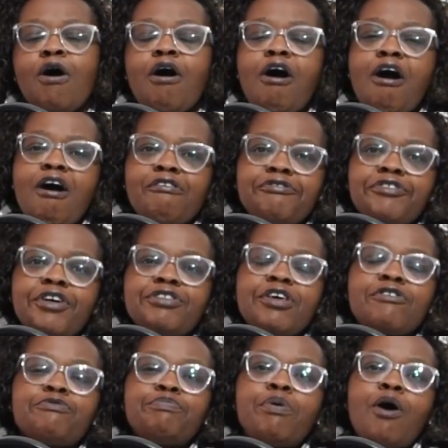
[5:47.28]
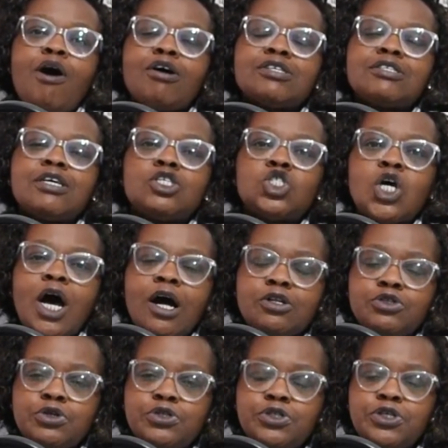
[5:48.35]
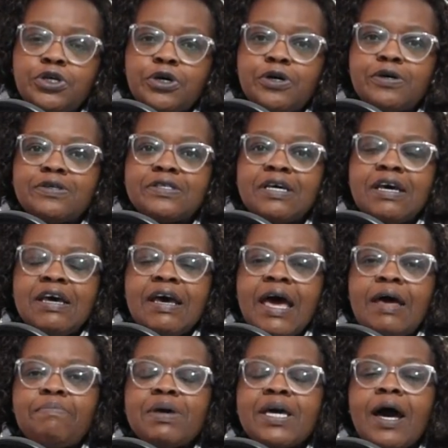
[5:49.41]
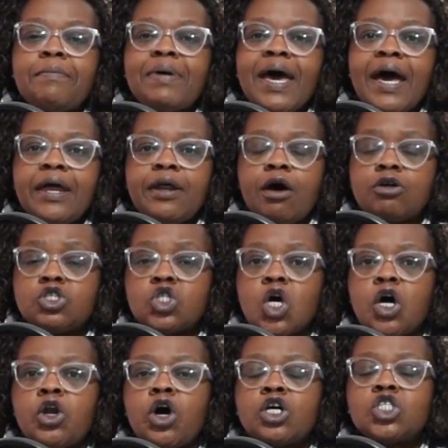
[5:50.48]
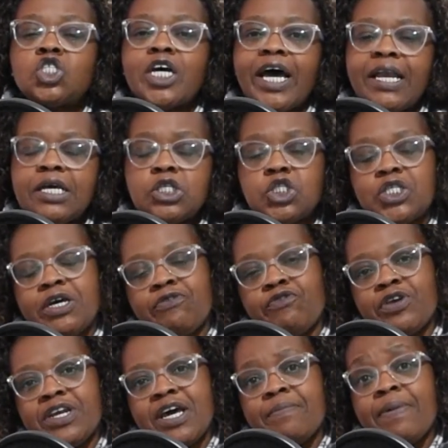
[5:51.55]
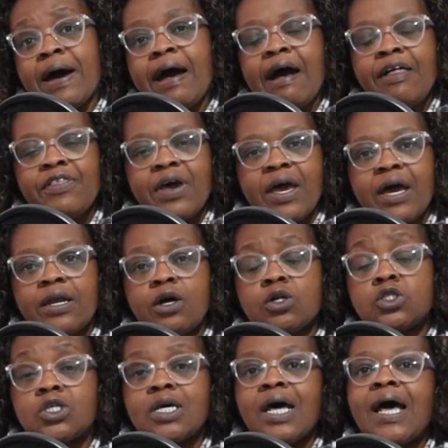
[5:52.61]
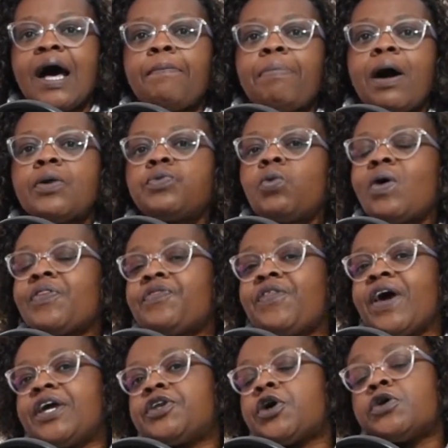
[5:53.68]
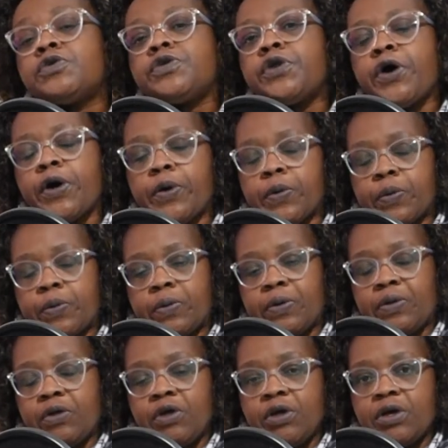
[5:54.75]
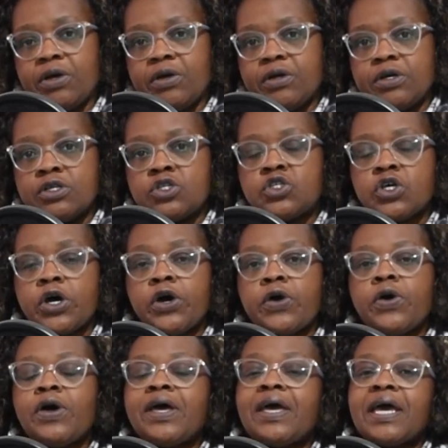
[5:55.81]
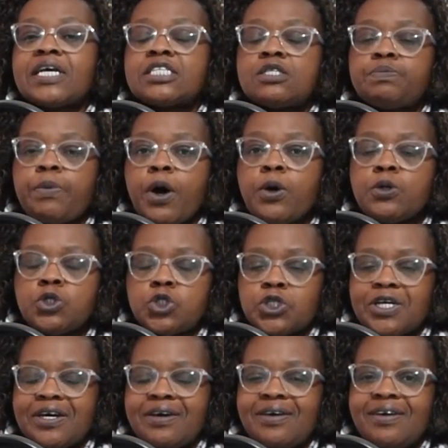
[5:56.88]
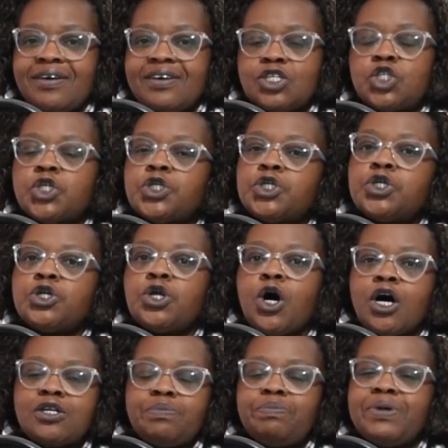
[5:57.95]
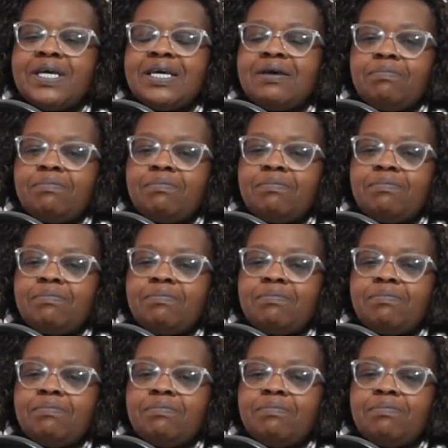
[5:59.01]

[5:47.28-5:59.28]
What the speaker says: after they've passed their childhood years and become adults and are challenged every day by other adults about what they don't know. So exposure should not be